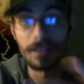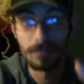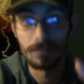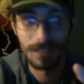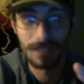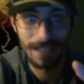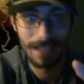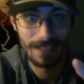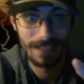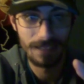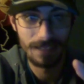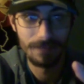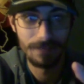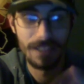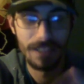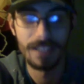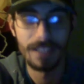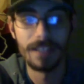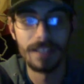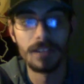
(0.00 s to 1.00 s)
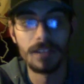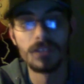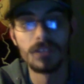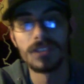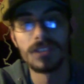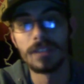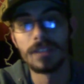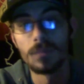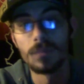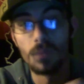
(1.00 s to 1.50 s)
related videos
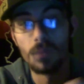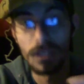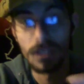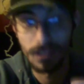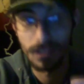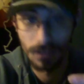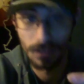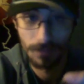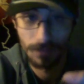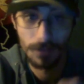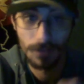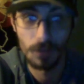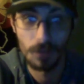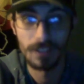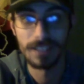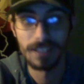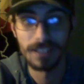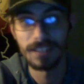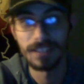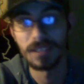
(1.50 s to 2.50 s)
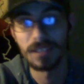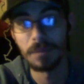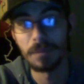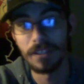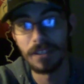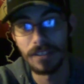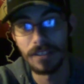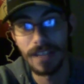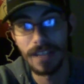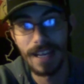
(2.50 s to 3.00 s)
and what to look forward into
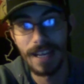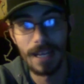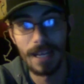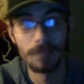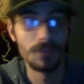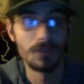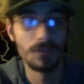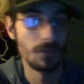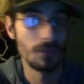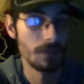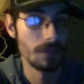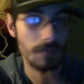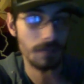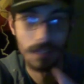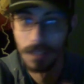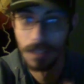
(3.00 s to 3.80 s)
speaker cabs, or